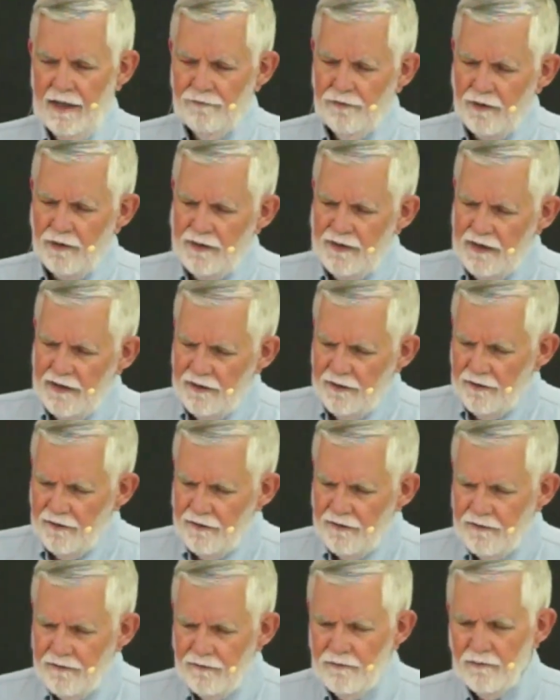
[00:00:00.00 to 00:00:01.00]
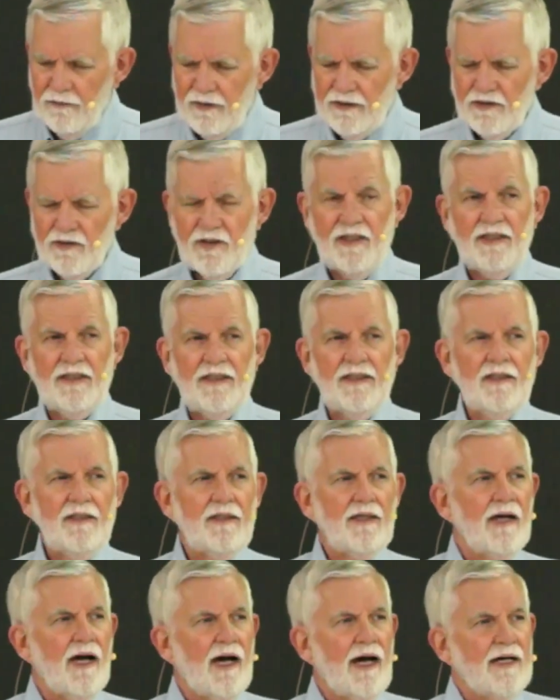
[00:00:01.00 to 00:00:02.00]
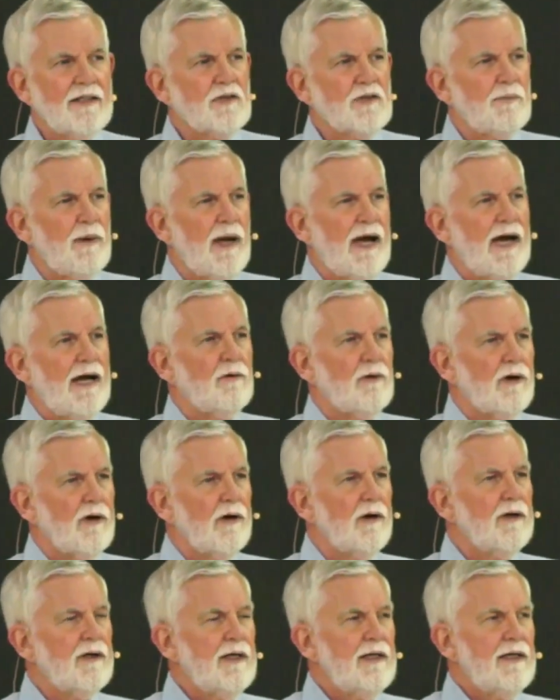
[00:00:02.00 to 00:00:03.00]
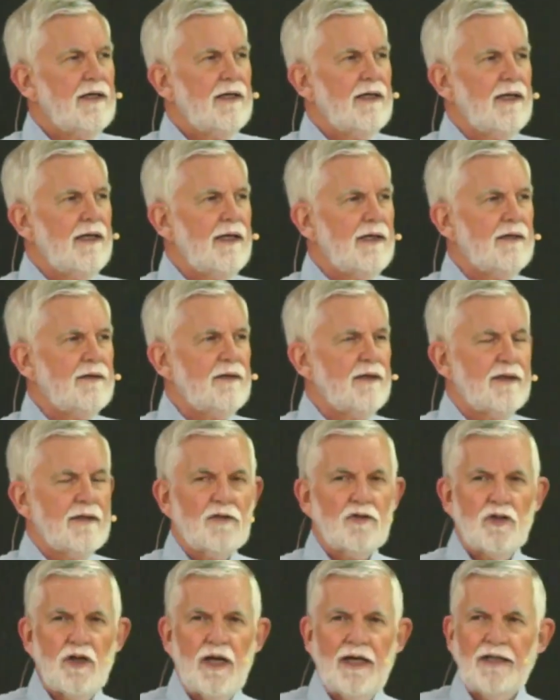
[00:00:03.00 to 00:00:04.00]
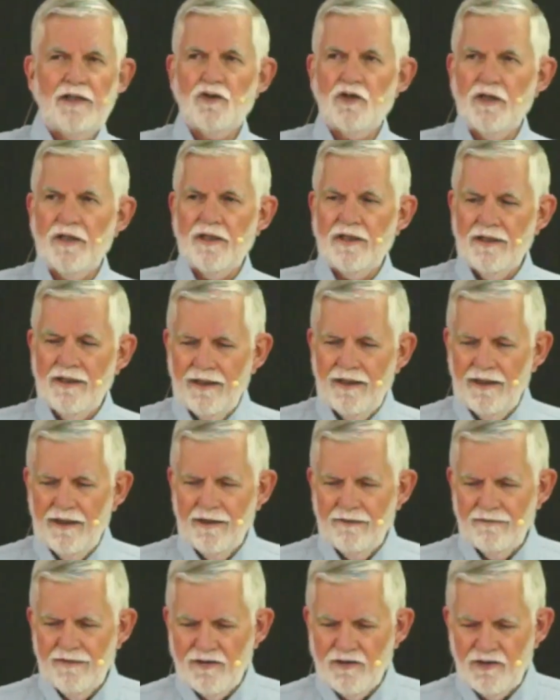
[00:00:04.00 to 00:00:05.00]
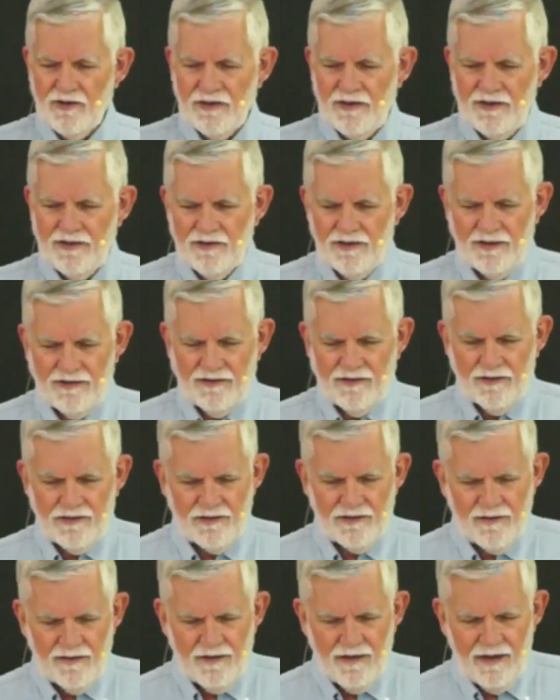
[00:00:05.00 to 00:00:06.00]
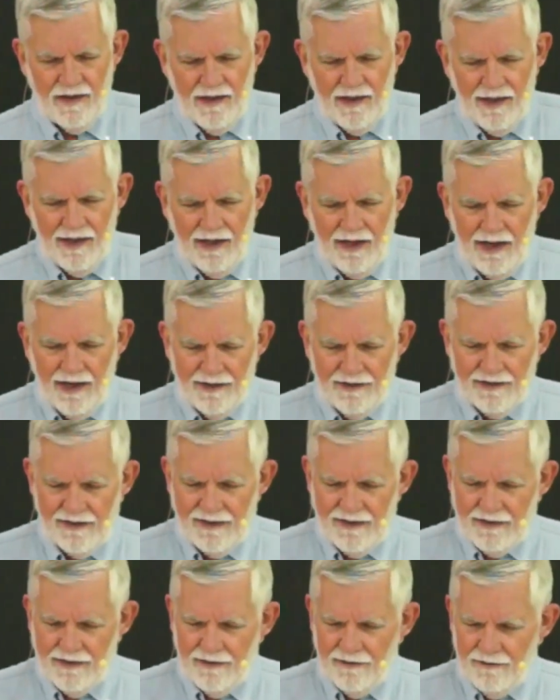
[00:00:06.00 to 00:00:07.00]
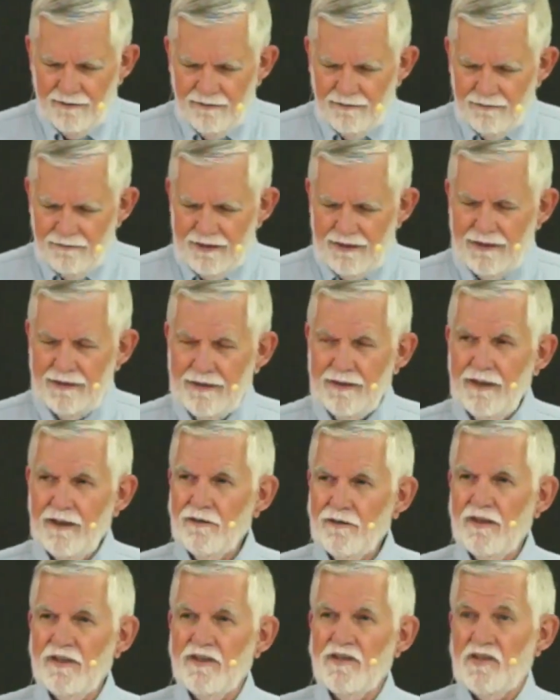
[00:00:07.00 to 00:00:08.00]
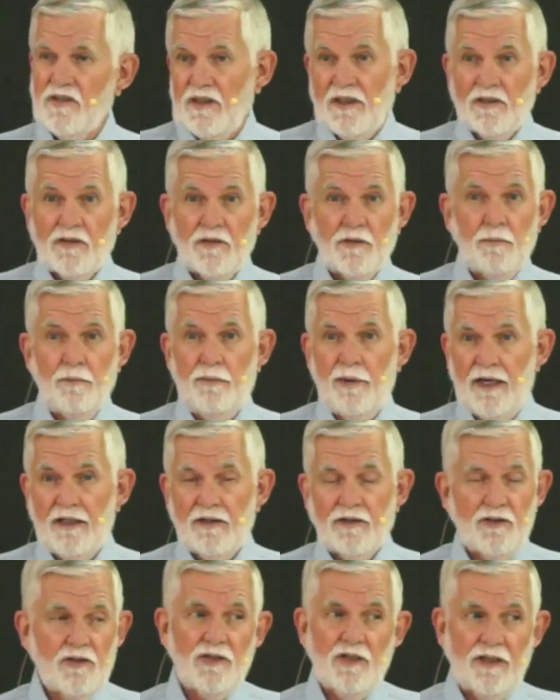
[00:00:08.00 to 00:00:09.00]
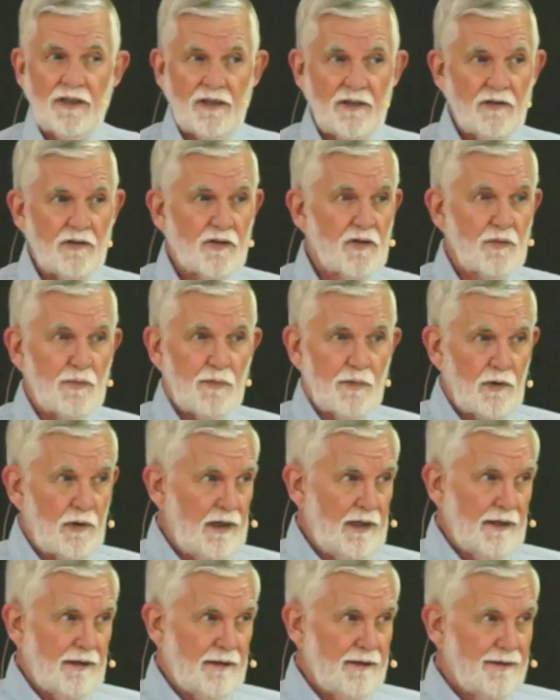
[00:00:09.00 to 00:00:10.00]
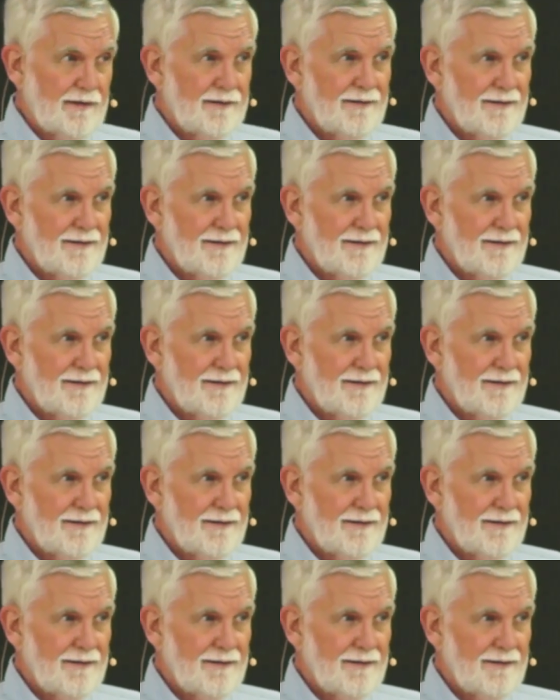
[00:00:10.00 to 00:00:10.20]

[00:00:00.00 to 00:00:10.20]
Every year we see God's power in the changing of the seasons. I think we notice this best in spring,